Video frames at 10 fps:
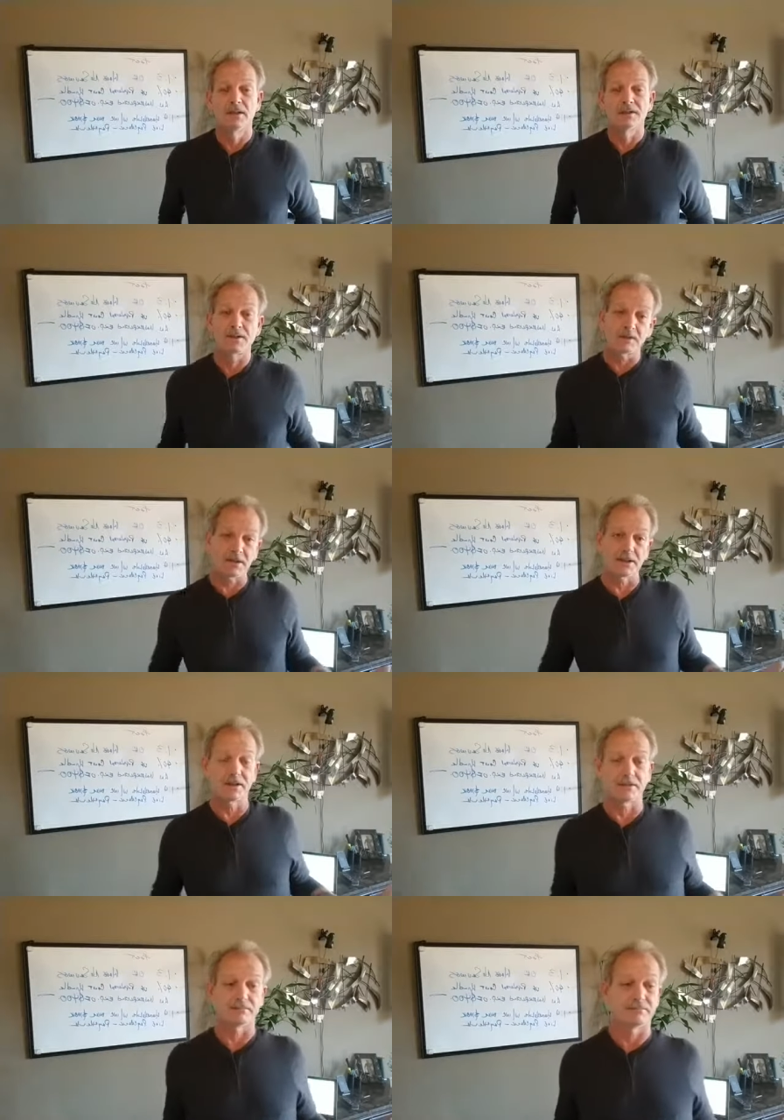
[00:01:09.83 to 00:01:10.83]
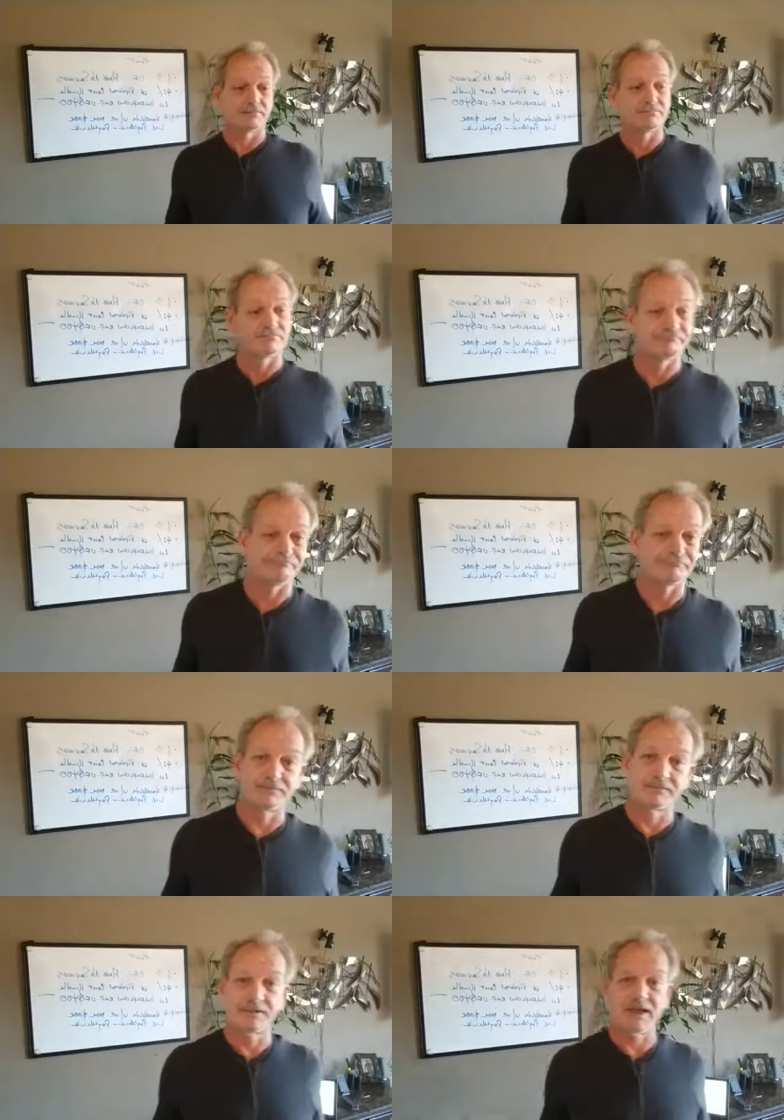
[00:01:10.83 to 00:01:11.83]
So I'm going to
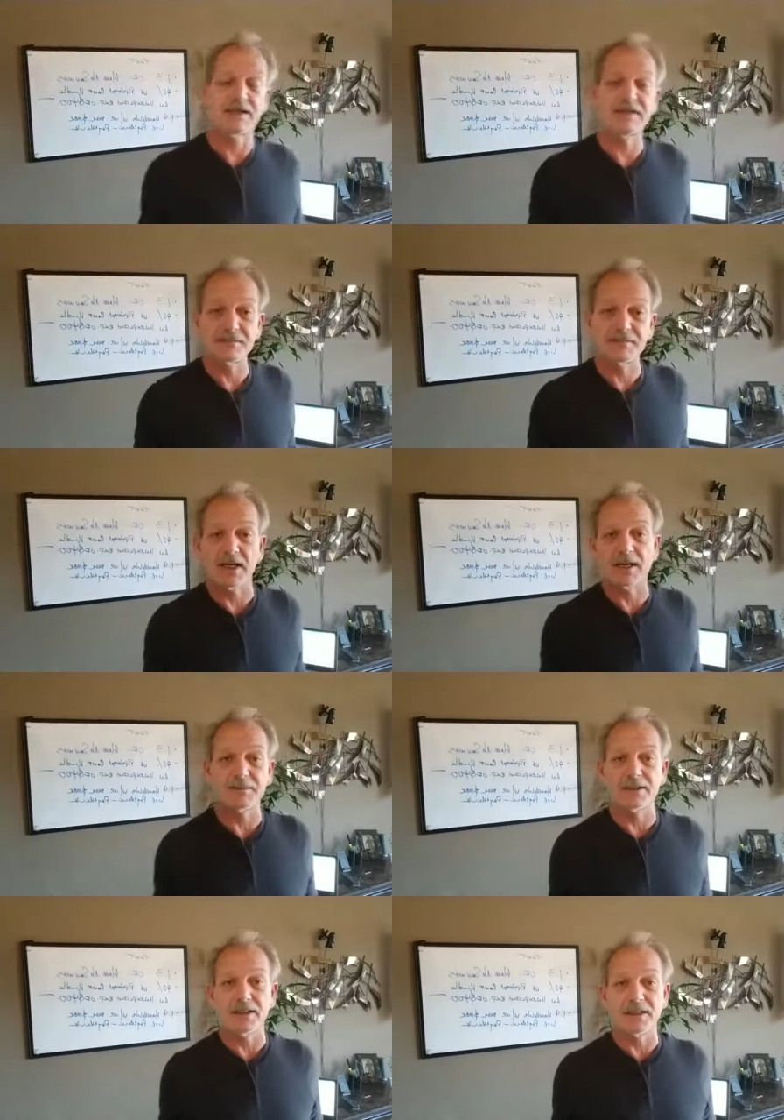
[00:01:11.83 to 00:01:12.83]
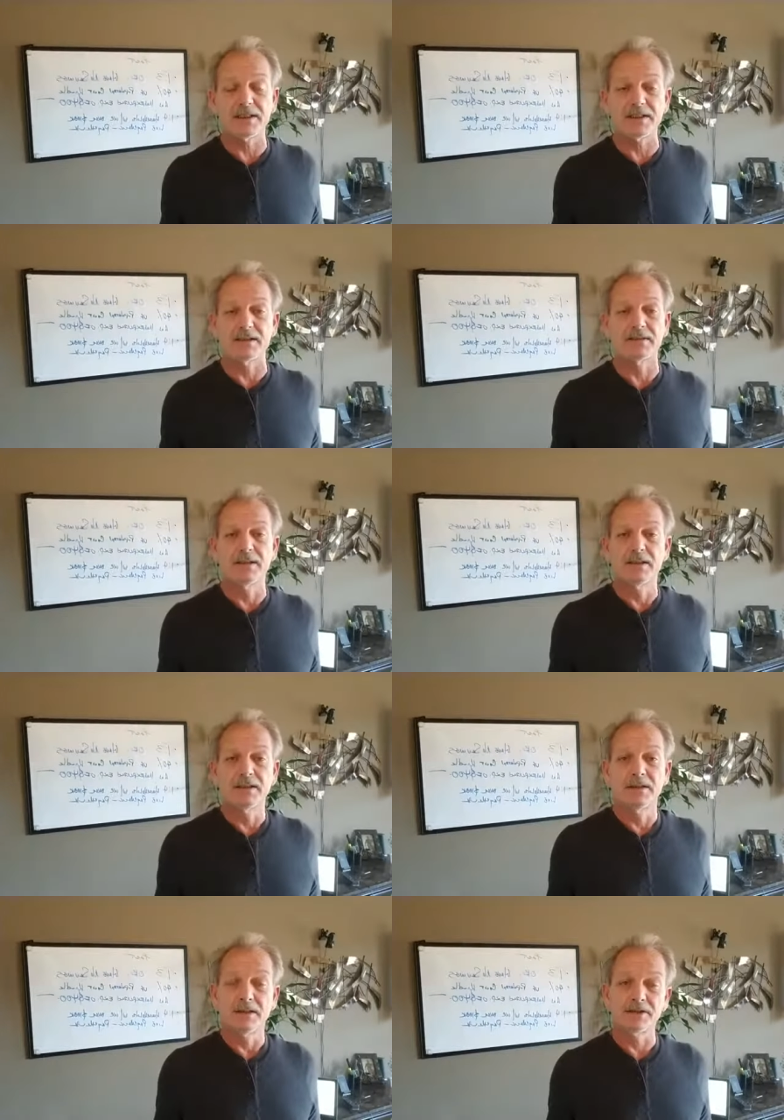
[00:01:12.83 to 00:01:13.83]
take some time today
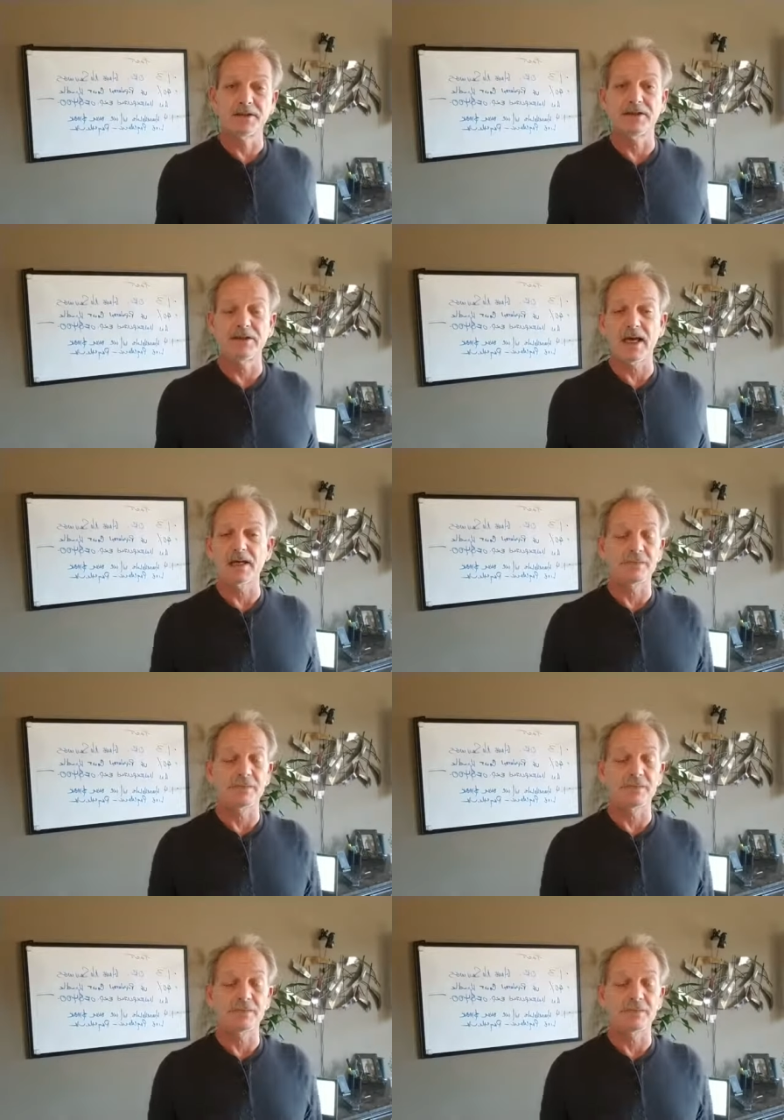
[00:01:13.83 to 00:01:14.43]
and show you how to